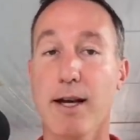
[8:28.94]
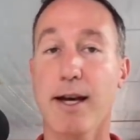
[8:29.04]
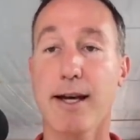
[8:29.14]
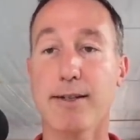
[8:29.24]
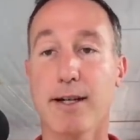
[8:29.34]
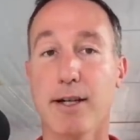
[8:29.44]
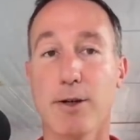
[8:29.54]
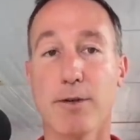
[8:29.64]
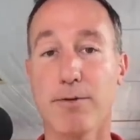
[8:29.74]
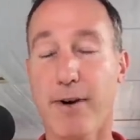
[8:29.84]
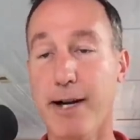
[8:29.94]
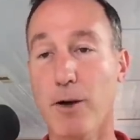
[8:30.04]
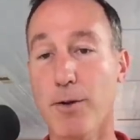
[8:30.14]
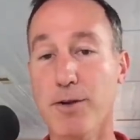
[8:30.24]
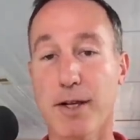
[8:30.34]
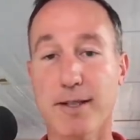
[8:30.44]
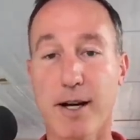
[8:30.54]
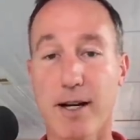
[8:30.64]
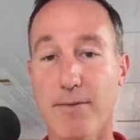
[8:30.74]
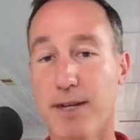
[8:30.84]
and uh, you can find all those things
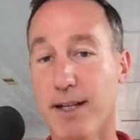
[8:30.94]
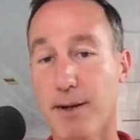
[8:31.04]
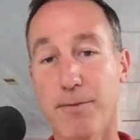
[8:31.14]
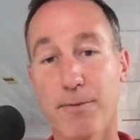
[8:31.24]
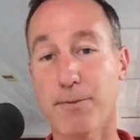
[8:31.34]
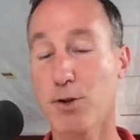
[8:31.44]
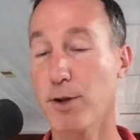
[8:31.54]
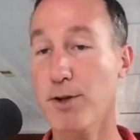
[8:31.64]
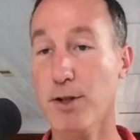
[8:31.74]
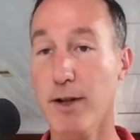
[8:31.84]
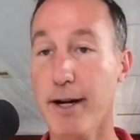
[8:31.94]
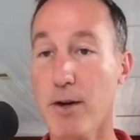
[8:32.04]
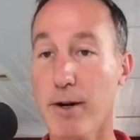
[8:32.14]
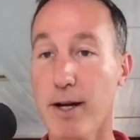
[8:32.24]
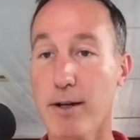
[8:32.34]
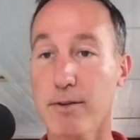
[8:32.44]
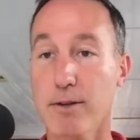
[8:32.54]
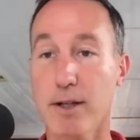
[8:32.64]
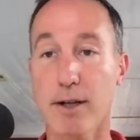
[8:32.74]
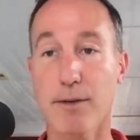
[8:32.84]
out. If you got like a traditional I R A, uh,
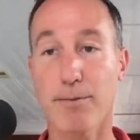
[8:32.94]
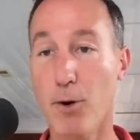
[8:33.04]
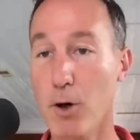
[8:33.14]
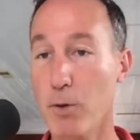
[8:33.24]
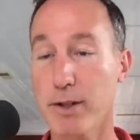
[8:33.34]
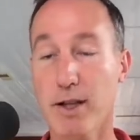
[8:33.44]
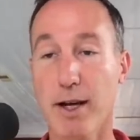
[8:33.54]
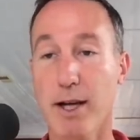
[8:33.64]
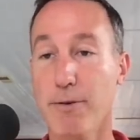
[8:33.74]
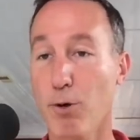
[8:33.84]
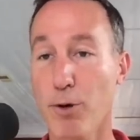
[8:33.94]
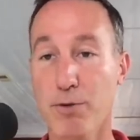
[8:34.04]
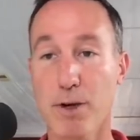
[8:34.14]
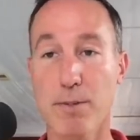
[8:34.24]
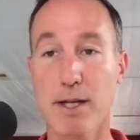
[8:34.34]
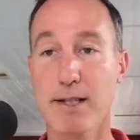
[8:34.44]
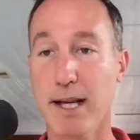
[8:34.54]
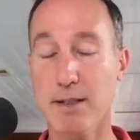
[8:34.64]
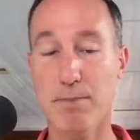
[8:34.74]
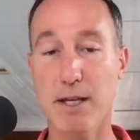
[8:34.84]
a four oh one K, four oh three B,
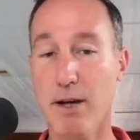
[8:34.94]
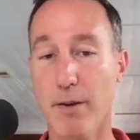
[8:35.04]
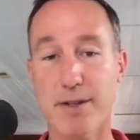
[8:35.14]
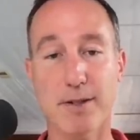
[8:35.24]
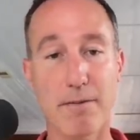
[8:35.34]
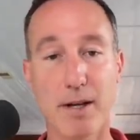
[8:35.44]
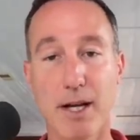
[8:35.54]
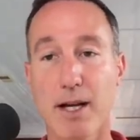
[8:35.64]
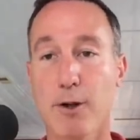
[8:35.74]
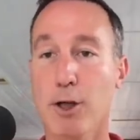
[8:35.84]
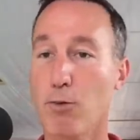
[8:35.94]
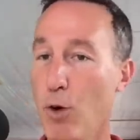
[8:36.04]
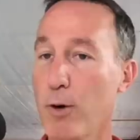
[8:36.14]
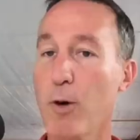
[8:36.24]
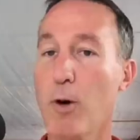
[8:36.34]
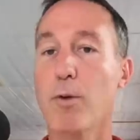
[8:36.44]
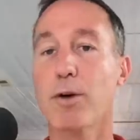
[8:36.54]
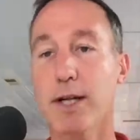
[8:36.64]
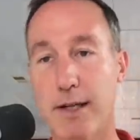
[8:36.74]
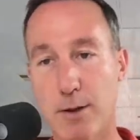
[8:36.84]
T S P, all that stuff, you can roll it
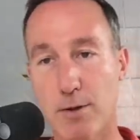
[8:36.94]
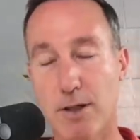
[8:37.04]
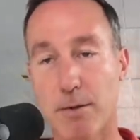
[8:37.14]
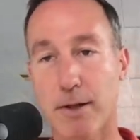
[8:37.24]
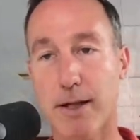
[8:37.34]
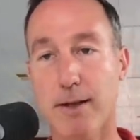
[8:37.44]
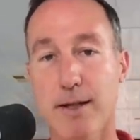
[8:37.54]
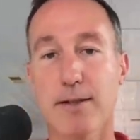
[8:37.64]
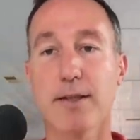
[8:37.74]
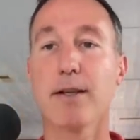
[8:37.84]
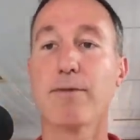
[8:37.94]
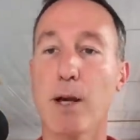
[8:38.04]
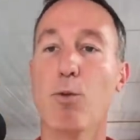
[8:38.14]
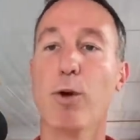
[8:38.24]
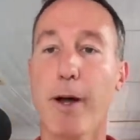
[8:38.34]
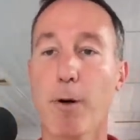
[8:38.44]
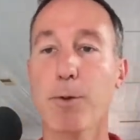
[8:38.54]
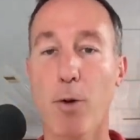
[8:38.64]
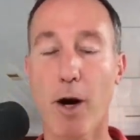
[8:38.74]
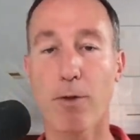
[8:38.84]
over into something like this. They will help
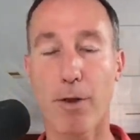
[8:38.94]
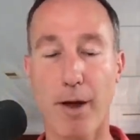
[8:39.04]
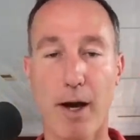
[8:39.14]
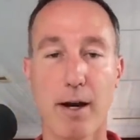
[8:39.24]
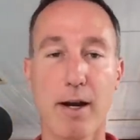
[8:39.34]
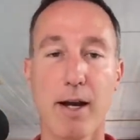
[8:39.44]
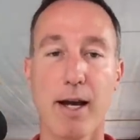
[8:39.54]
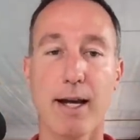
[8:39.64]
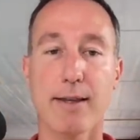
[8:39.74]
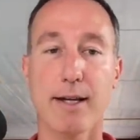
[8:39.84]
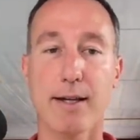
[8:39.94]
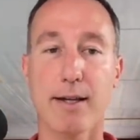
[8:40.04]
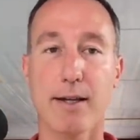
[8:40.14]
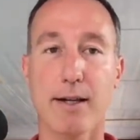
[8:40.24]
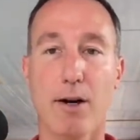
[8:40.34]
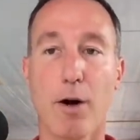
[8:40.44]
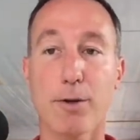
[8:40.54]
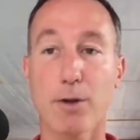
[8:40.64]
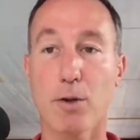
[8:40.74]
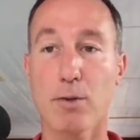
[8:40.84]
you out with that. And then uh,
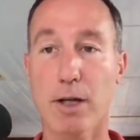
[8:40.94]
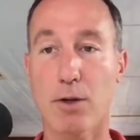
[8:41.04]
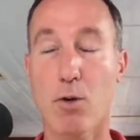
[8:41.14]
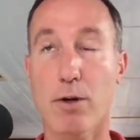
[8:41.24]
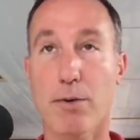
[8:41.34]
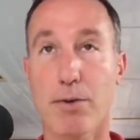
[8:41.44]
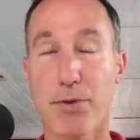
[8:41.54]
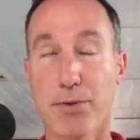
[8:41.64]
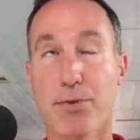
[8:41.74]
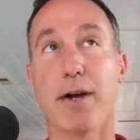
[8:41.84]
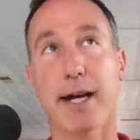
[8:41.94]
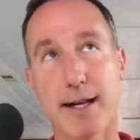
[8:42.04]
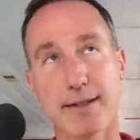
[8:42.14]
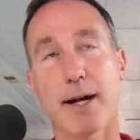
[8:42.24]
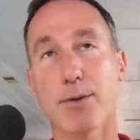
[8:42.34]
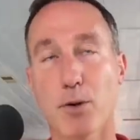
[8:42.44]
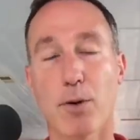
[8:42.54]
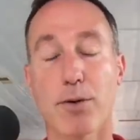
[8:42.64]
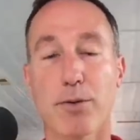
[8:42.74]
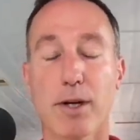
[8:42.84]
also in quarter, I guess now it's
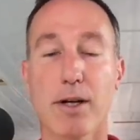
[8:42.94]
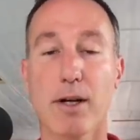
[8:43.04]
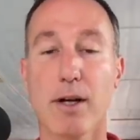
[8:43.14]
quarter three,